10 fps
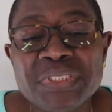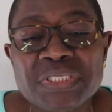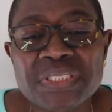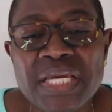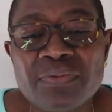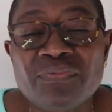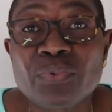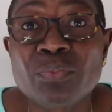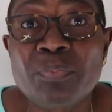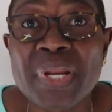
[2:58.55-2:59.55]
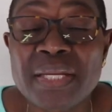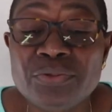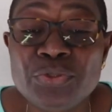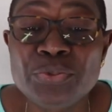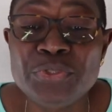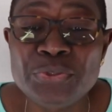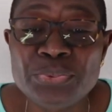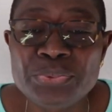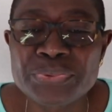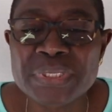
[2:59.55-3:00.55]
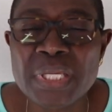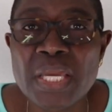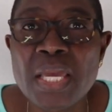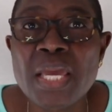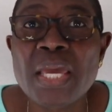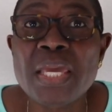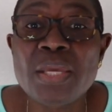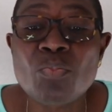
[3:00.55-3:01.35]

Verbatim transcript: which cell phone plan you use, a